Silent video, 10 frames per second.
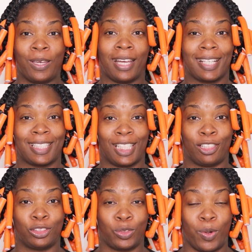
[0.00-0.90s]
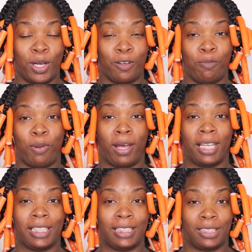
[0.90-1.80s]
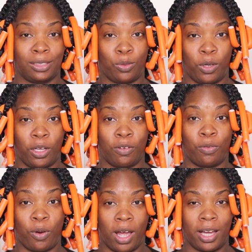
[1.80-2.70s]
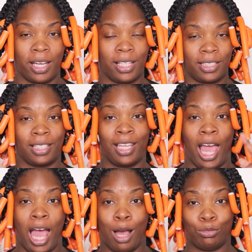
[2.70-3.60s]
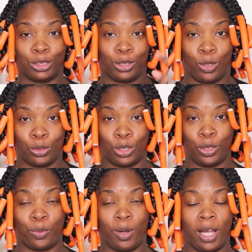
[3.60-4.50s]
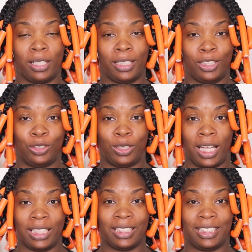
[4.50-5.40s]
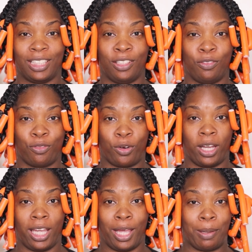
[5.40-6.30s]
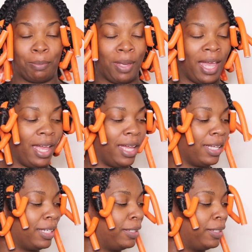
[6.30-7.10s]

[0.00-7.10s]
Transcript: Like I said, 12 braids, 12 rods. I'm just going to turn around and let you kind of see front and back.